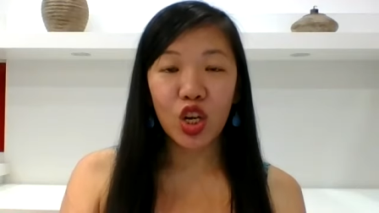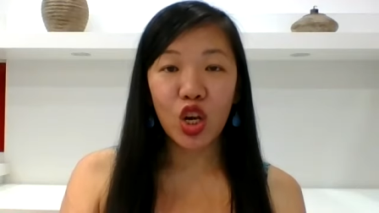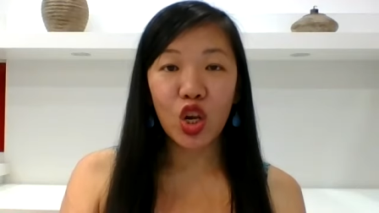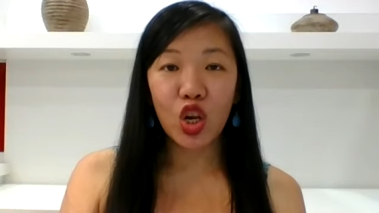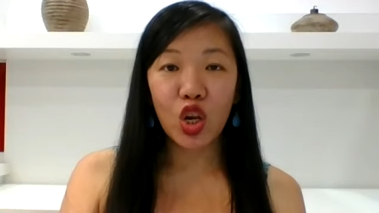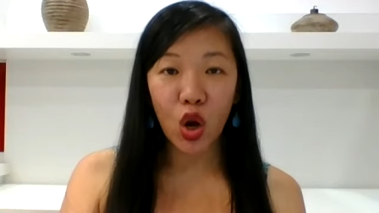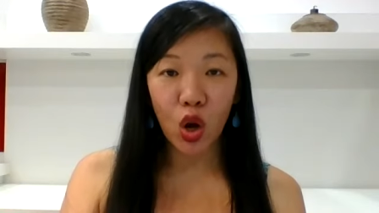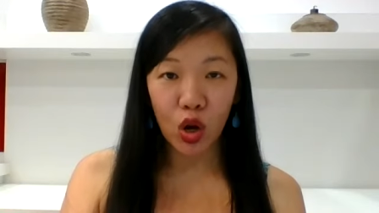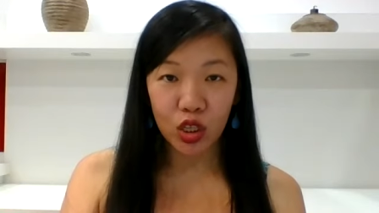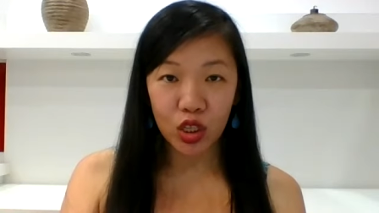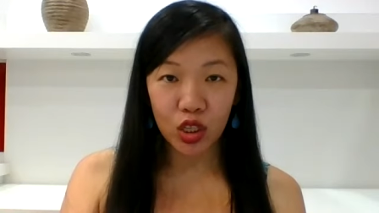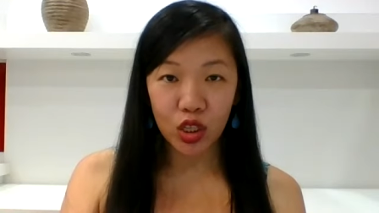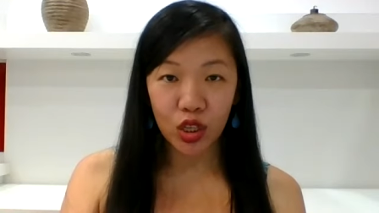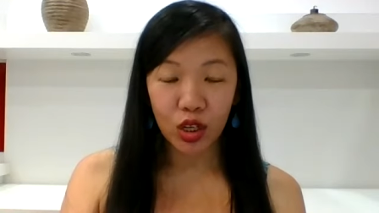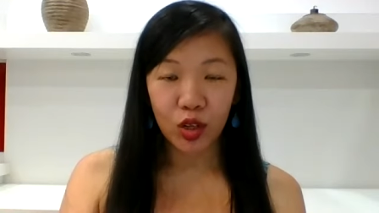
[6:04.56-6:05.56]

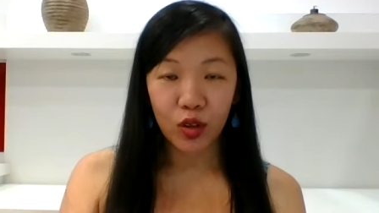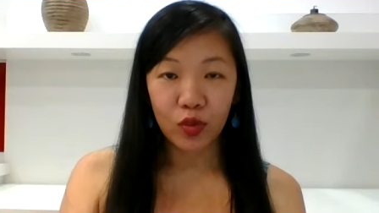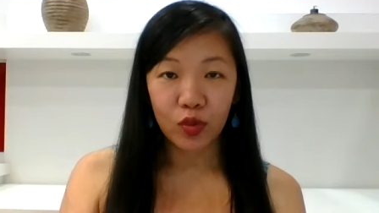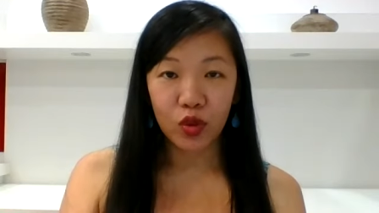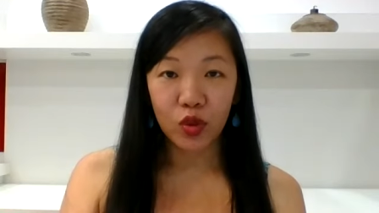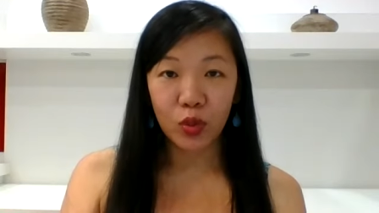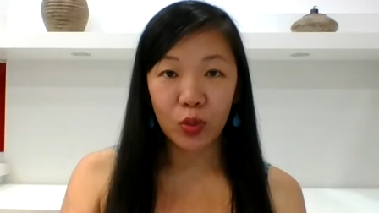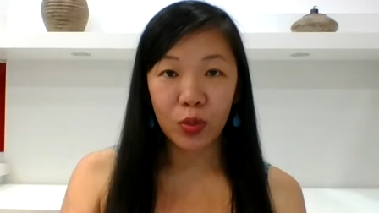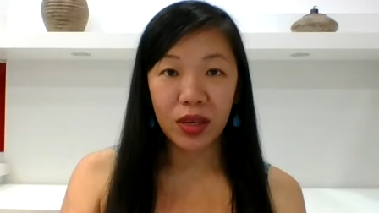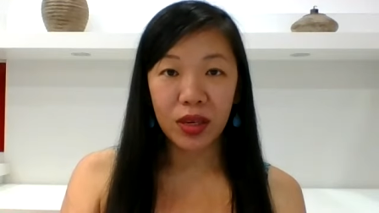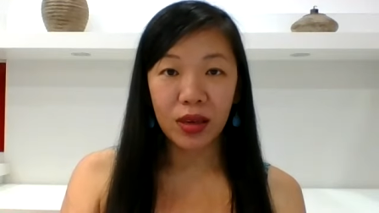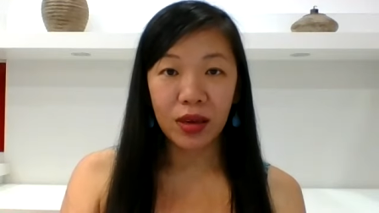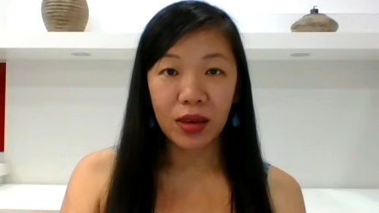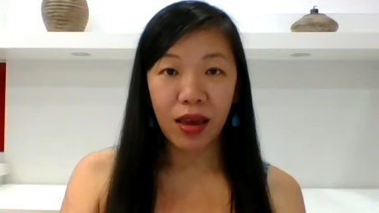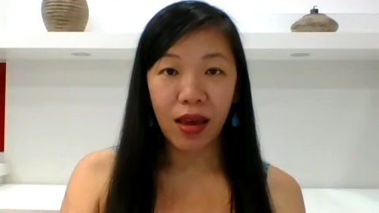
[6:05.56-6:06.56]
not to
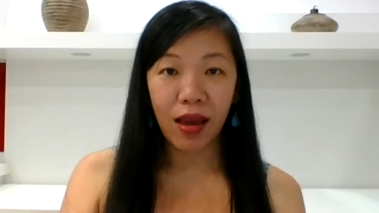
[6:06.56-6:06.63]
be